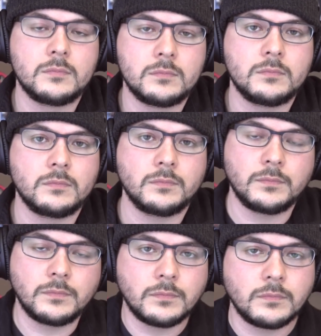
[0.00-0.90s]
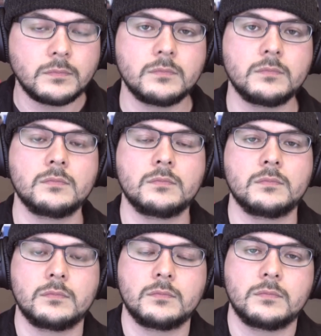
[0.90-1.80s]

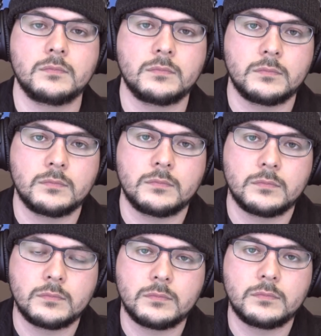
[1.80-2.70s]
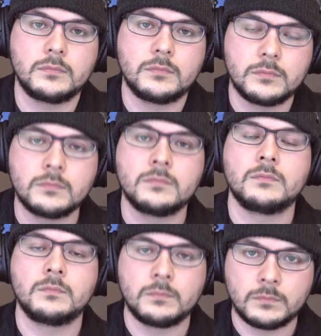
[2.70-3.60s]

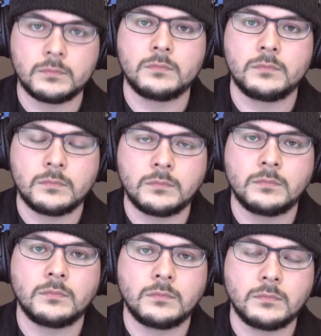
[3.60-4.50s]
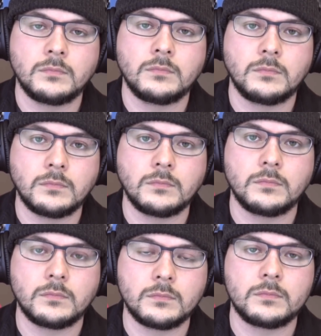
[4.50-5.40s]

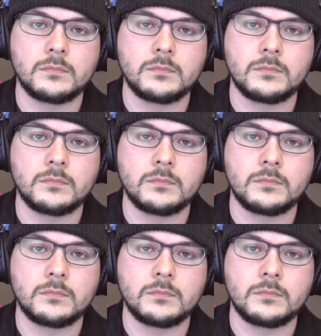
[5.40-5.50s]
This person isn't speaking.